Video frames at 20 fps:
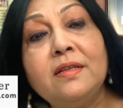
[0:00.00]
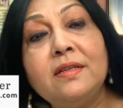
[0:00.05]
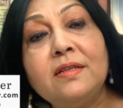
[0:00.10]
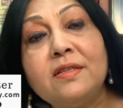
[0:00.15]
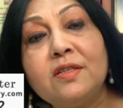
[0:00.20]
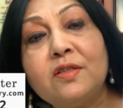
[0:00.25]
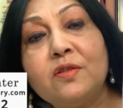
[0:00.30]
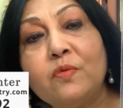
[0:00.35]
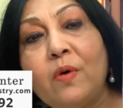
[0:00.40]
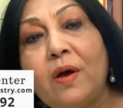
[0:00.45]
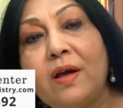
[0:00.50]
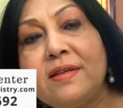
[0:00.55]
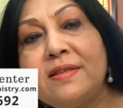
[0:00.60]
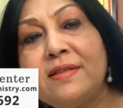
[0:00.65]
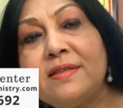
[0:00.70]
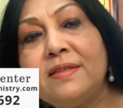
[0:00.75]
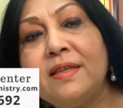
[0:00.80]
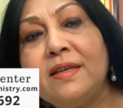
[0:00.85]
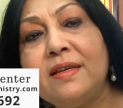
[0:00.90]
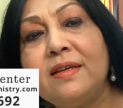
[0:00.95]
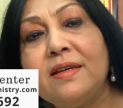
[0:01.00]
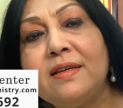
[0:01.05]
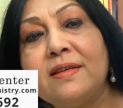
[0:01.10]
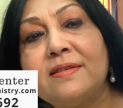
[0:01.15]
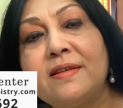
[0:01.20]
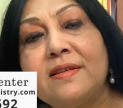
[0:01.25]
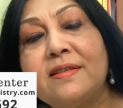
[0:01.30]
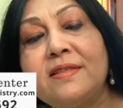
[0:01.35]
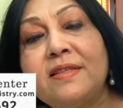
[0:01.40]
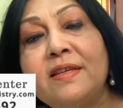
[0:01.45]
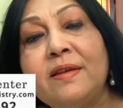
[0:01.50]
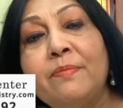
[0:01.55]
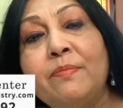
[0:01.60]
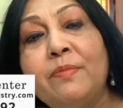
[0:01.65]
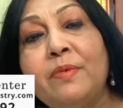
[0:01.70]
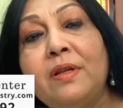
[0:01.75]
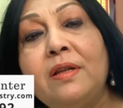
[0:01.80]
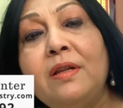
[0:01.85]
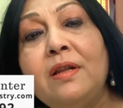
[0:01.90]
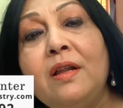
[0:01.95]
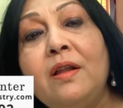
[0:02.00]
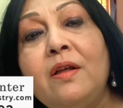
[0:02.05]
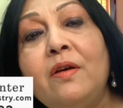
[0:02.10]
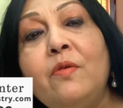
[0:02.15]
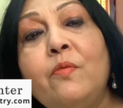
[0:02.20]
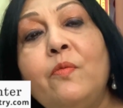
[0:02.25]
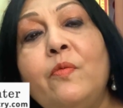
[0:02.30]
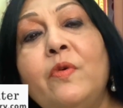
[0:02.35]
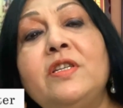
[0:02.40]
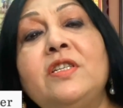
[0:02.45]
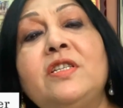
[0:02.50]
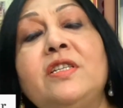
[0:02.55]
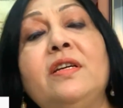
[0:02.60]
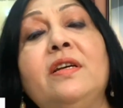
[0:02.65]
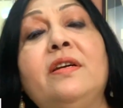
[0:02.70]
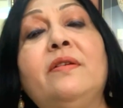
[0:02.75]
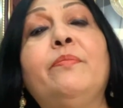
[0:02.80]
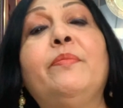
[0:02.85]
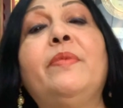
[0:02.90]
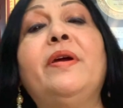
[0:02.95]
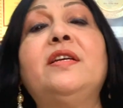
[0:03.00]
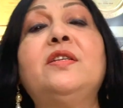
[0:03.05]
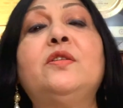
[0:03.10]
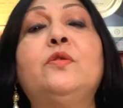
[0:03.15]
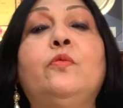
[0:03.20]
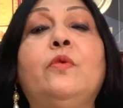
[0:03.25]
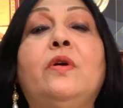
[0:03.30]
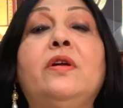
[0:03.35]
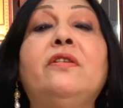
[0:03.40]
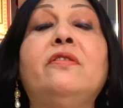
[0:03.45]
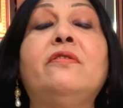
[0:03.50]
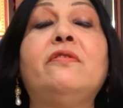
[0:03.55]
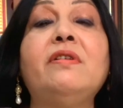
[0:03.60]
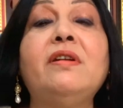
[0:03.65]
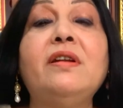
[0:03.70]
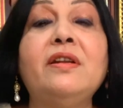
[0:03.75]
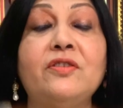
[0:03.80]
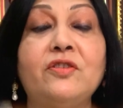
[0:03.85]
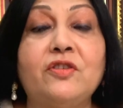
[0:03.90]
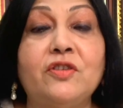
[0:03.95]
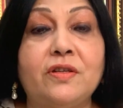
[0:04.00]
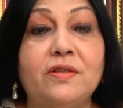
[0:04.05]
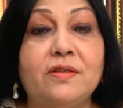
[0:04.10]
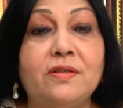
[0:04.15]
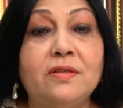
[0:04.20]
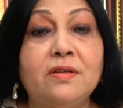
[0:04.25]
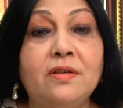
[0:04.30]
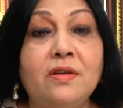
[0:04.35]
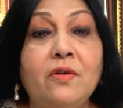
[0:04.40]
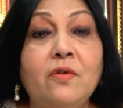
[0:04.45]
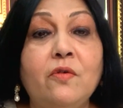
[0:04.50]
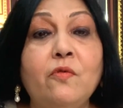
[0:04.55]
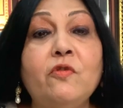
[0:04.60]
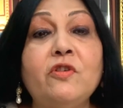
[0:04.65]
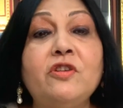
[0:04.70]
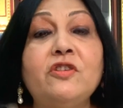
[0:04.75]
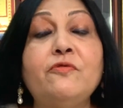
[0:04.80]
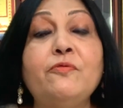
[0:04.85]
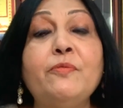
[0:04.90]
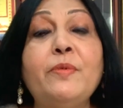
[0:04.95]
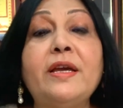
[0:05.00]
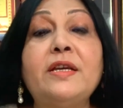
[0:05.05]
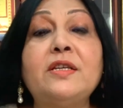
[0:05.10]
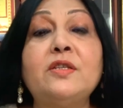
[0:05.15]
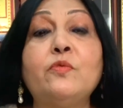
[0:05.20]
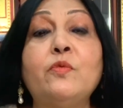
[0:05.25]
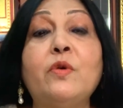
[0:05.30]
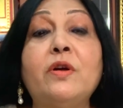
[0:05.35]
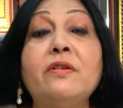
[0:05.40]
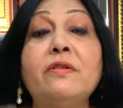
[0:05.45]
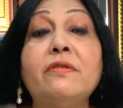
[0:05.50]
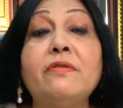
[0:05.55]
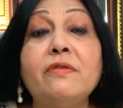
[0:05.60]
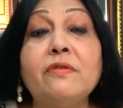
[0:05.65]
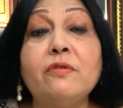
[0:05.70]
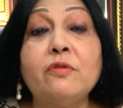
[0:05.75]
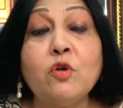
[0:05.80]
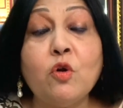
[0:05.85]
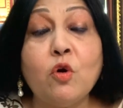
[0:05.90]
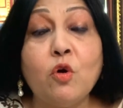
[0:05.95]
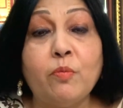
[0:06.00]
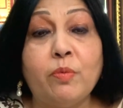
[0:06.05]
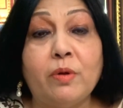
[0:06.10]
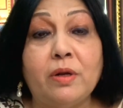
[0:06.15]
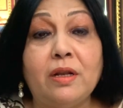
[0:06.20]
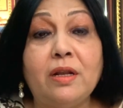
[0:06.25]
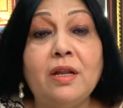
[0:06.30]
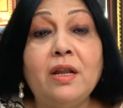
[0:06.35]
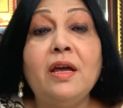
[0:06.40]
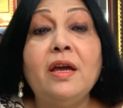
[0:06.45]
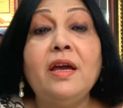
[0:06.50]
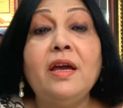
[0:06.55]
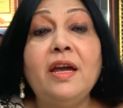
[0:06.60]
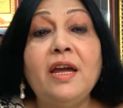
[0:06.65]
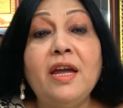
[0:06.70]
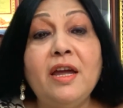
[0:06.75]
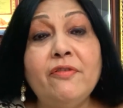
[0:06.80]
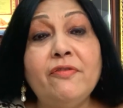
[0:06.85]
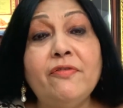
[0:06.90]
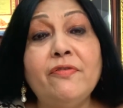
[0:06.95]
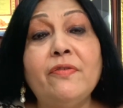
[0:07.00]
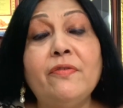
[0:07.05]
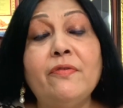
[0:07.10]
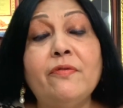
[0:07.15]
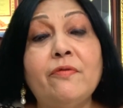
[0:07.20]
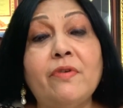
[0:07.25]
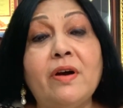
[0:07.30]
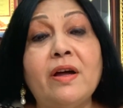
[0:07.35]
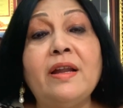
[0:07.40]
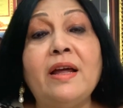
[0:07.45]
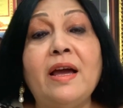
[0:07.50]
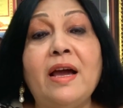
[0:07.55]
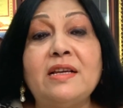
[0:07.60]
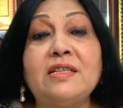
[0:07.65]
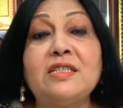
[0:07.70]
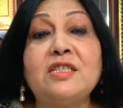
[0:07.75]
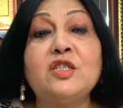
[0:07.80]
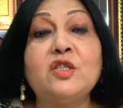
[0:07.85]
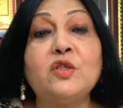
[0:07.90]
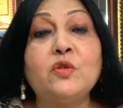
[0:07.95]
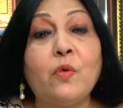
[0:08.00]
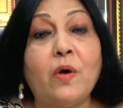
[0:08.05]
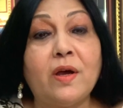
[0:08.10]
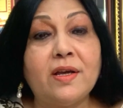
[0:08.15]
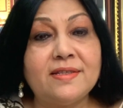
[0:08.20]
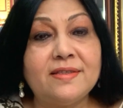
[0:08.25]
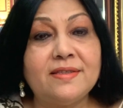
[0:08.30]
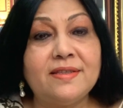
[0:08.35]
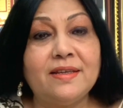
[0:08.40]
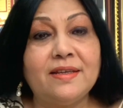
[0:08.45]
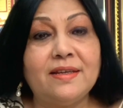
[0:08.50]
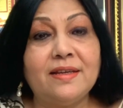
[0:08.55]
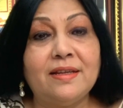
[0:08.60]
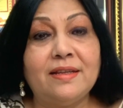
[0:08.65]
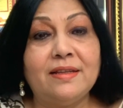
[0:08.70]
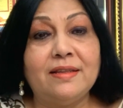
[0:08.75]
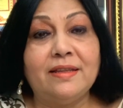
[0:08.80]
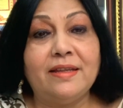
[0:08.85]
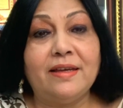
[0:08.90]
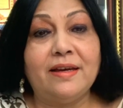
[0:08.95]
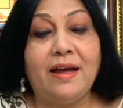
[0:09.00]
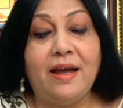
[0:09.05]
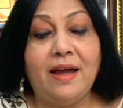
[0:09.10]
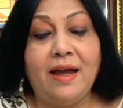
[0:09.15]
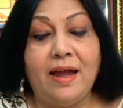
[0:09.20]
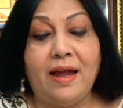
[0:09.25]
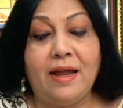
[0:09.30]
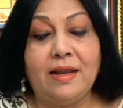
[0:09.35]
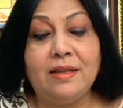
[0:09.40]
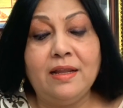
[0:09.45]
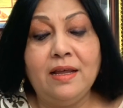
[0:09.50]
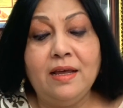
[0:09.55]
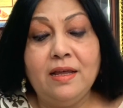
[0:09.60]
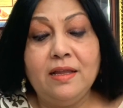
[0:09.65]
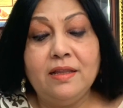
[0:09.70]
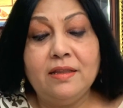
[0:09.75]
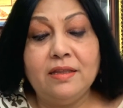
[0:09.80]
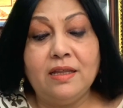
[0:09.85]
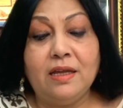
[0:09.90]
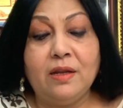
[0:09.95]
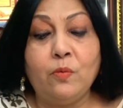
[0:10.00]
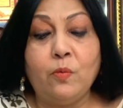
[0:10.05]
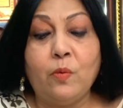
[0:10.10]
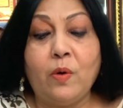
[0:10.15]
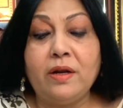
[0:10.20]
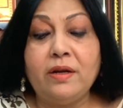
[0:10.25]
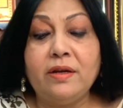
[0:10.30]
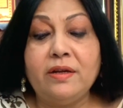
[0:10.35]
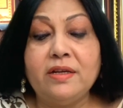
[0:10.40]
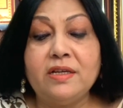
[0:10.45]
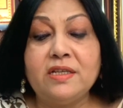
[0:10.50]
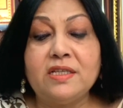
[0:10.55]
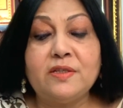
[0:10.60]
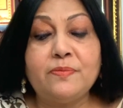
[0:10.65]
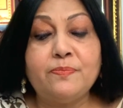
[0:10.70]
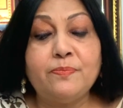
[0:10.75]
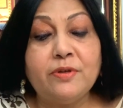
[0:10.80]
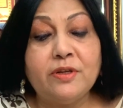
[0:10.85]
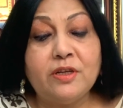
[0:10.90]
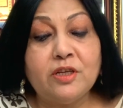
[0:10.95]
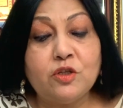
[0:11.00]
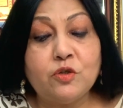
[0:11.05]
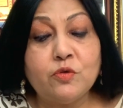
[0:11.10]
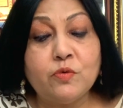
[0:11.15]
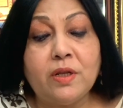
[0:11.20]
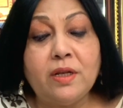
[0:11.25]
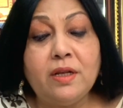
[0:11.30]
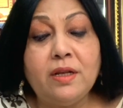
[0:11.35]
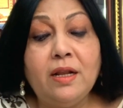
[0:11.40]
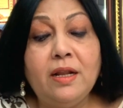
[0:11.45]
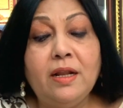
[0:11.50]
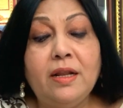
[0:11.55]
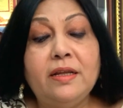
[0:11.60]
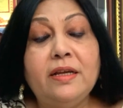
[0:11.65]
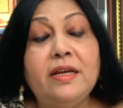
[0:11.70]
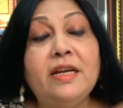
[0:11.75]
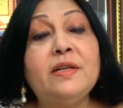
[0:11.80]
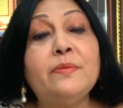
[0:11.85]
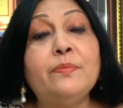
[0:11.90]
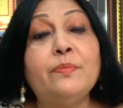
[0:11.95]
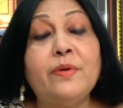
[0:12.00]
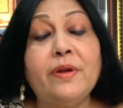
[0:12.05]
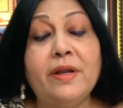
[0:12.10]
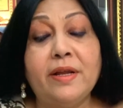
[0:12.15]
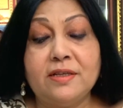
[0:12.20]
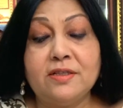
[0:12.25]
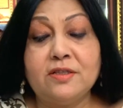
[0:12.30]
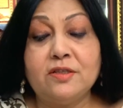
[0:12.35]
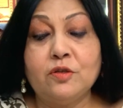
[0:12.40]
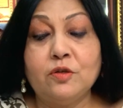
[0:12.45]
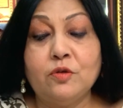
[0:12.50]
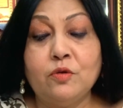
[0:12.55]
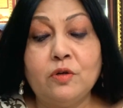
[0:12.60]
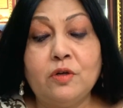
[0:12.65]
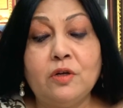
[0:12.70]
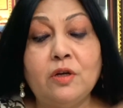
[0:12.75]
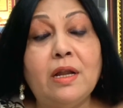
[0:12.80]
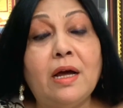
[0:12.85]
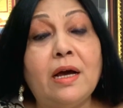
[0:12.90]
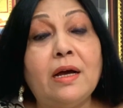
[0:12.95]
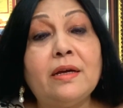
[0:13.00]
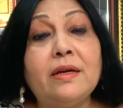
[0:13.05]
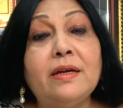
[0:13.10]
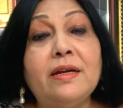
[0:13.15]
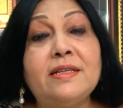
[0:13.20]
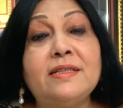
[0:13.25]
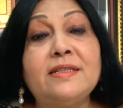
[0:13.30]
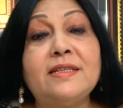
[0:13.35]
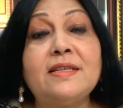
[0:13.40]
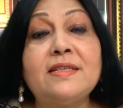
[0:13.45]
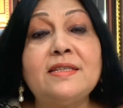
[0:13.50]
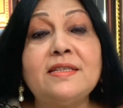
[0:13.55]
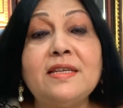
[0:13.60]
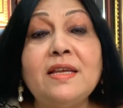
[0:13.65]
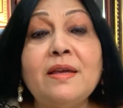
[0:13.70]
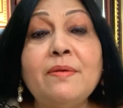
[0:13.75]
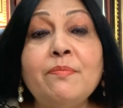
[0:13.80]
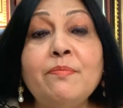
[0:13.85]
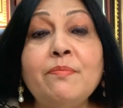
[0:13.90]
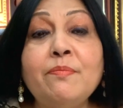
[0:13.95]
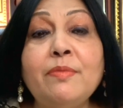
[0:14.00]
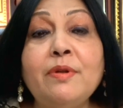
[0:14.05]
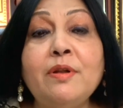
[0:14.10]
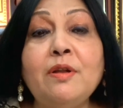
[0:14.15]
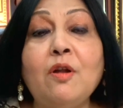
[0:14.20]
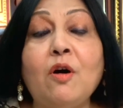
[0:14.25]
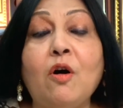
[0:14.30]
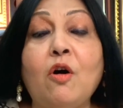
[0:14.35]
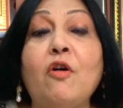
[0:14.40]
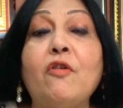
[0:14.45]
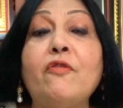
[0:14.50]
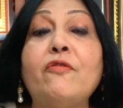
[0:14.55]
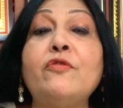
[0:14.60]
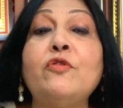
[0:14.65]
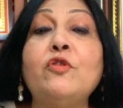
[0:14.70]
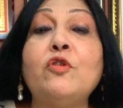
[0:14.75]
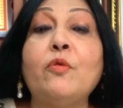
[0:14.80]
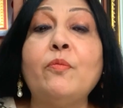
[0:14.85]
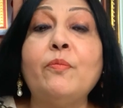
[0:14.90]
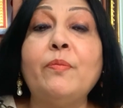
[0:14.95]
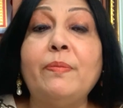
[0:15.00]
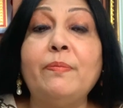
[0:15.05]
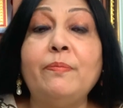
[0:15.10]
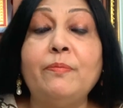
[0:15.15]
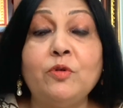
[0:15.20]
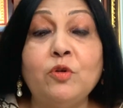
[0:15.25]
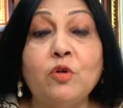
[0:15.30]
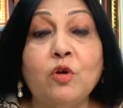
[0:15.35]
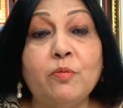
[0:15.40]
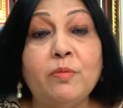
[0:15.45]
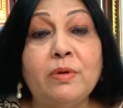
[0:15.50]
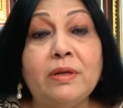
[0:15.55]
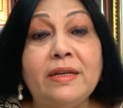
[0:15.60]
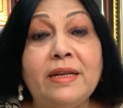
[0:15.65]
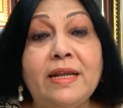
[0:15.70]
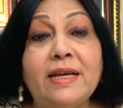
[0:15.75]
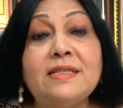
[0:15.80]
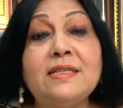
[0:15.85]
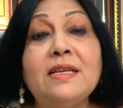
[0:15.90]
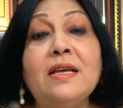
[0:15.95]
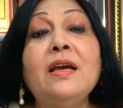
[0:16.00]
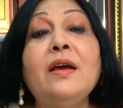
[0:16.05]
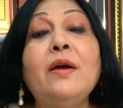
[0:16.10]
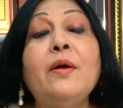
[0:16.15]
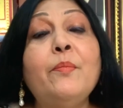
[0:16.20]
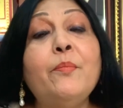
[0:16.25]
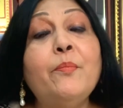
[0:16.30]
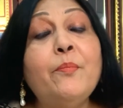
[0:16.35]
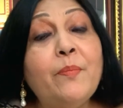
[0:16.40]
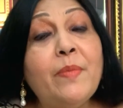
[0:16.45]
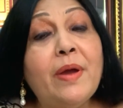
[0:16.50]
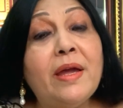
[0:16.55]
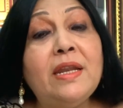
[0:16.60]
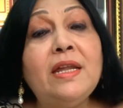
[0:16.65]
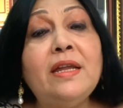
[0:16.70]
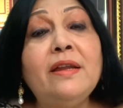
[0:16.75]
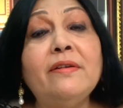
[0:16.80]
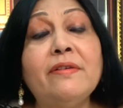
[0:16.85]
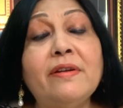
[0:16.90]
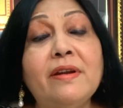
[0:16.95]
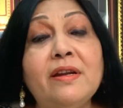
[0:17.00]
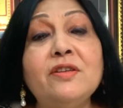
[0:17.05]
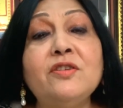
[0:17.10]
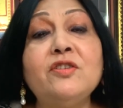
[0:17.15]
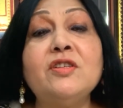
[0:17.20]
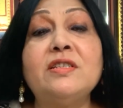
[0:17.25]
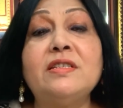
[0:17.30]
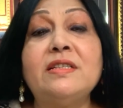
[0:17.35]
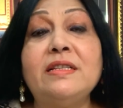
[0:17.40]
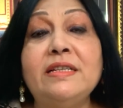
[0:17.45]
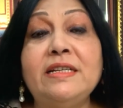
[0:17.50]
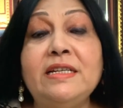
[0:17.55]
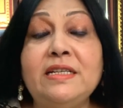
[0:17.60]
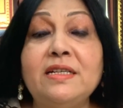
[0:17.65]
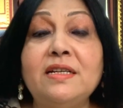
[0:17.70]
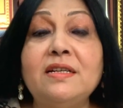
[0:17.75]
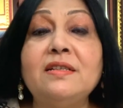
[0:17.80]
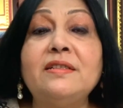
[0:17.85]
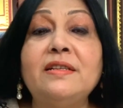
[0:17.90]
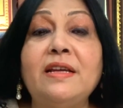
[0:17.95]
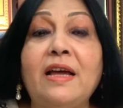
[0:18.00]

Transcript: Swastik is a symbol which makes one religious, which makes one noble. If one has swastik in their hand, then one is spiritual it brings good luck. It's a symbol of no nobleness. Many religious leaders